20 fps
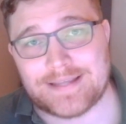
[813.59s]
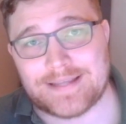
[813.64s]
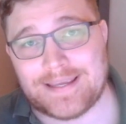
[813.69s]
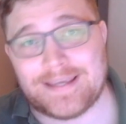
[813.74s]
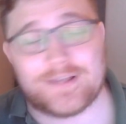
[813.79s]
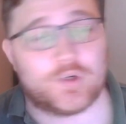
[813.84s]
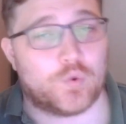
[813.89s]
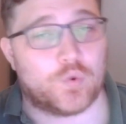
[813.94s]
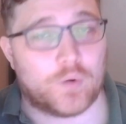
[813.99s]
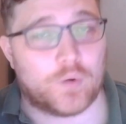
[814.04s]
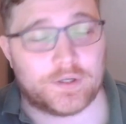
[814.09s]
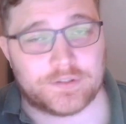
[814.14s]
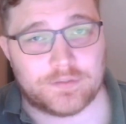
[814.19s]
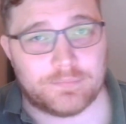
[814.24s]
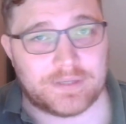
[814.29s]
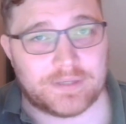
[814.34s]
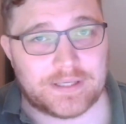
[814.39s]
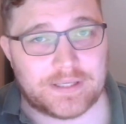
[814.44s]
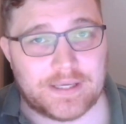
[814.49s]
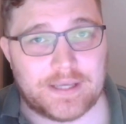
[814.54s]
and quantum
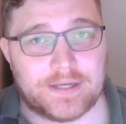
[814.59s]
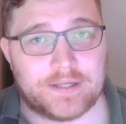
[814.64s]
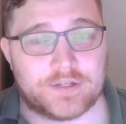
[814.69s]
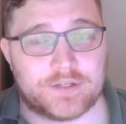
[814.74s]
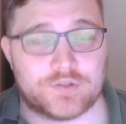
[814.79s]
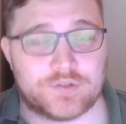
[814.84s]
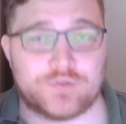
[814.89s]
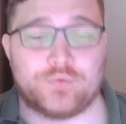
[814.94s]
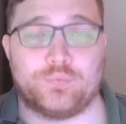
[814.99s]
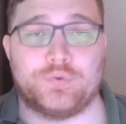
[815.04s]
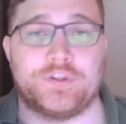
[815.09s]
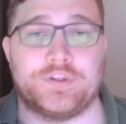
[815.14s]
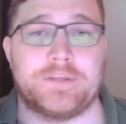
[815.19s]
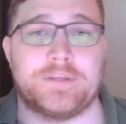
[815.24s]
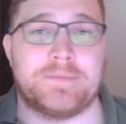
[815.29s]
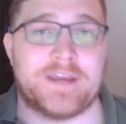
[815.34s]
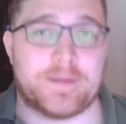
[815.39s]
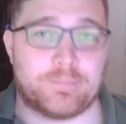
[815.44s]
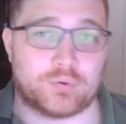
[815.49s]
mechanics to really make